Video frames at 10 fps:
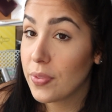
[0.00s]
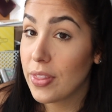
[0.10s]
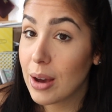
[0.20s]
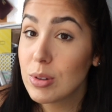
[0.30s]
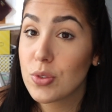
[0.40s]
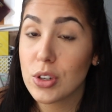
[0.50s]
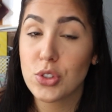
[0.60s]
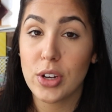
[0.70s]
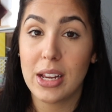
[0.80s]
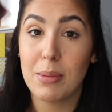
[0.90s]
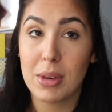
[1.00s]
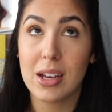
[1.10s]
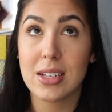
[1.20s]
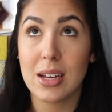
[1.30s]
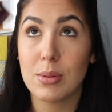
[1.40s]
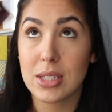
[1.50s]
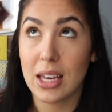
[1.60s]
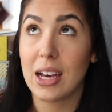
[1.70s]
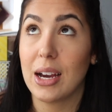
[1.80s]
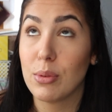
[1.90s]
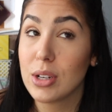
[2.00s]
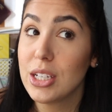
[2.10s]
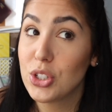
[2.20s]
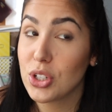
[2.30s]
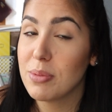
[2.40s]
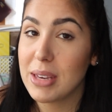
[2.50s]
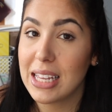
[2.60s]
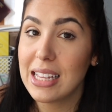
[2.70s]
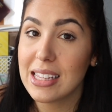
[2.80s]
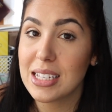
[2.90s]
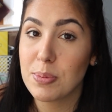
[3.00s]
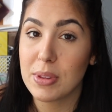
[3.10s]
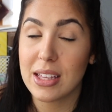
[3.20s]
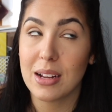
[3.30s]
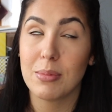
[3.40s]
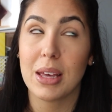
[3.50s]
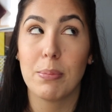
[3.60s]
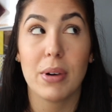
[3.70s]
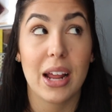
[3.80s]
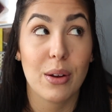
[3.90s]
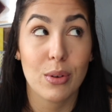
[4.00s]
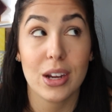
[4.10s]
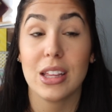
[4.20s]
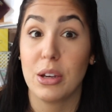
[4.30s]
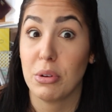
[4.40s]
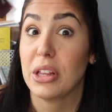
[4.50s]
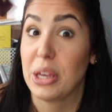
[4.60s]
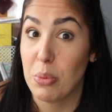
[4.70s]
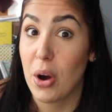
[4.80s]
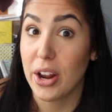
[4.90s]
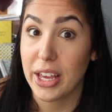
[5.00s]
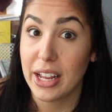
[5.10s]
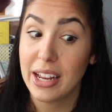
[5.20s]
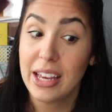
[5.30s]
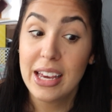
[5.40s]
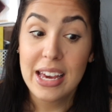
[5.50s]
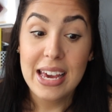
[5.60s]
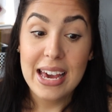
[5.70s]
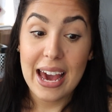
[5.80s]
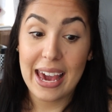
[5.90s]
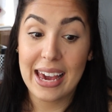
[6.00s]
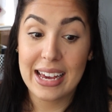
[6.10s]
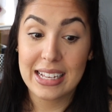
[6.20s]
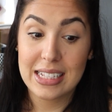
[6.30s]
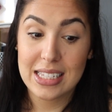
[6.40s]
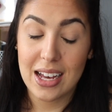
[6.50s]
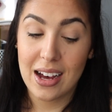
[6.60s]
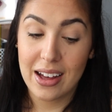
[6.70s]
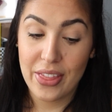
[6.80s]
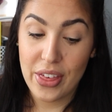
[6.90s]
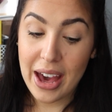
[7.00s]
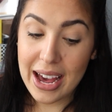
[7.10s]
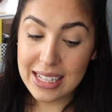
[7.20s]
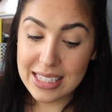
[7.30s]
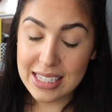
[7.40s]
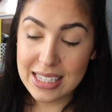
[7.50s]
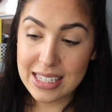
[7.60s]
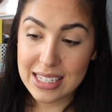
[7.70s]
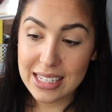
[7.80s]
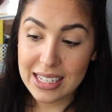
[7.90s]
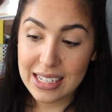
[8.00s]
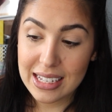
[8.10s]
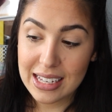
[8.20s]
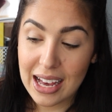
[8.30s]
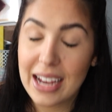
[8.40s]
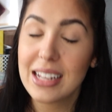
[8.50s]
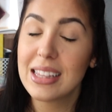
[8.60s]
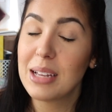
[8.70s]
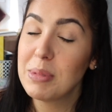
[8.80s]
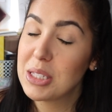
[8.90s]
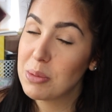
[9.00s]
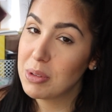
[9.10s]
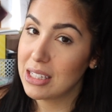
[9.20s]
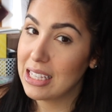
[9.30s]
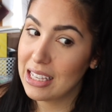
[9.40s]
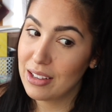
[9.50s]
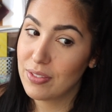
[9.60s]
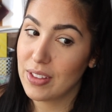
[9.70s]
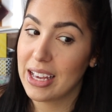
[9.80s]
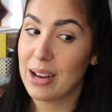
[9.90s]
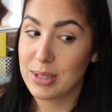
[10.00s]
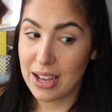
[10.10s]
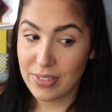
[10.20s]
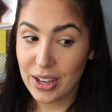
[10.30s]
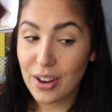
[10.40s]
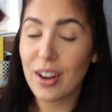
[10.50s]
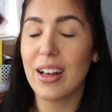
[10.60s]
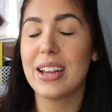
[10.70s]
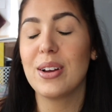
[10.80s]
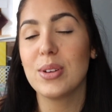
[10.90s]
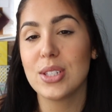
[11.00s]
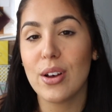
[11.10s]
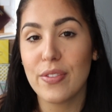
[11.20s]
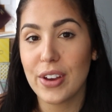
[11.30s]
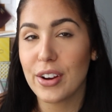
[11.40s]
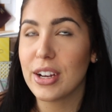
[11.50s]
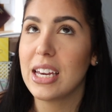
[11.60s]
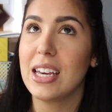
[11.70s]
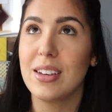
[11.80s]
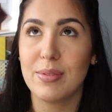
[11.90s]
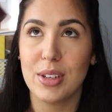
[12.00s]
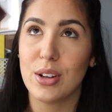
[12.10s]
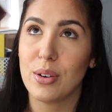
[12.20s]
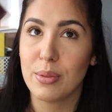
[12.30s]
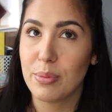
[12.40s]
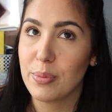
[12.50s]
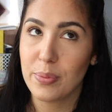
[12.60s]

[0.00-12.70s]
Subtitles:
that was frustrating, because I was like, I really shouldn't be eating this, but then I'm like, but I really, really want it. And that kind of led me to believe like I was having a girl. I know it's all very, you know,